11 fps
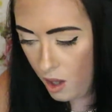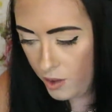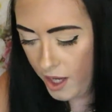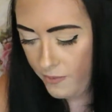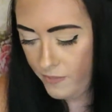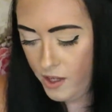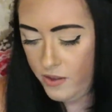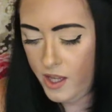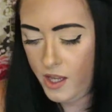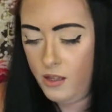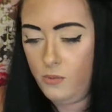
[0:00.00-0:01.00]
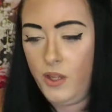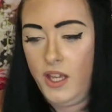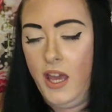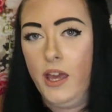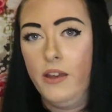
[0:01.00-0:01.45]
Okay, and then
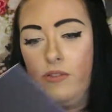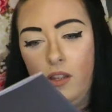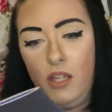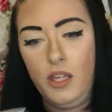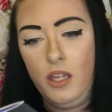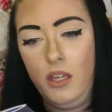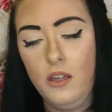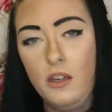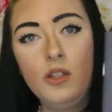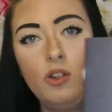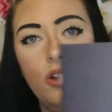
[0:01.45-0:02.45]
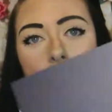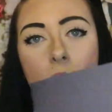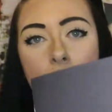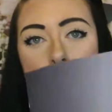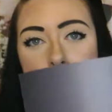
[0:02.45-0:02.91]
we have the
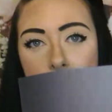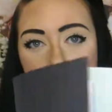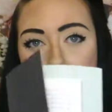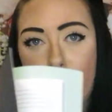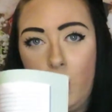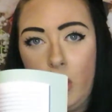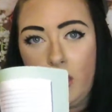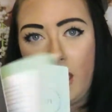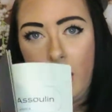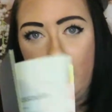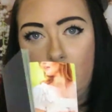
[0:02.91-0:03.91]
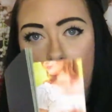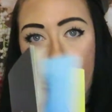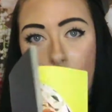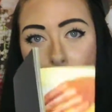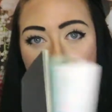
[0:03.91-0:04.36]
little mini book that kind of
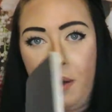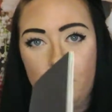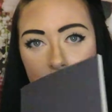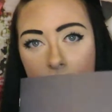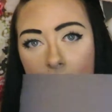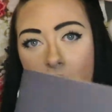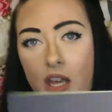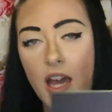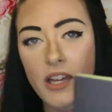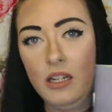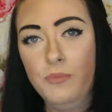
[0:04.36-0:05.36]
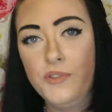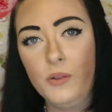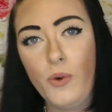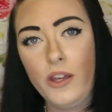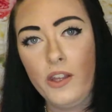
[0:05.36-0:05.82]
tells about the items
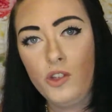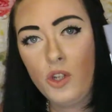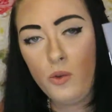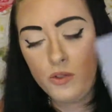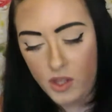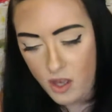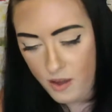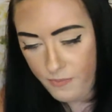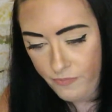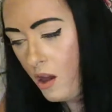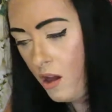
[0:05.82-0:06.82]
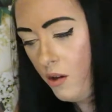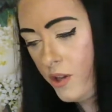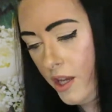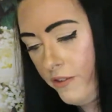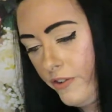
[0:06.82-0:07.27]
and why they chose them.
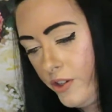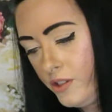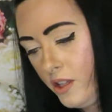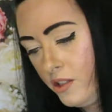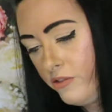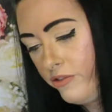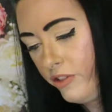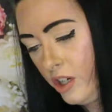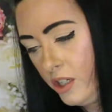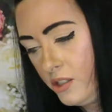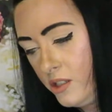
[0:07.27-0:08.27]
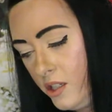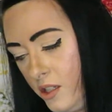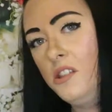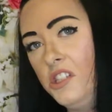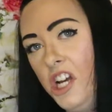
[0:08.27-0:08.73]
Okay, first things first.
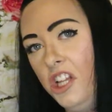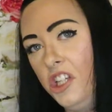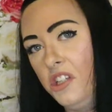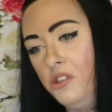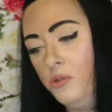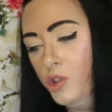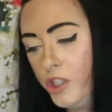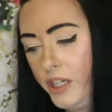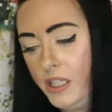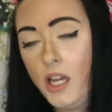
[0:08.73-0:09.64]
It's not looking too great,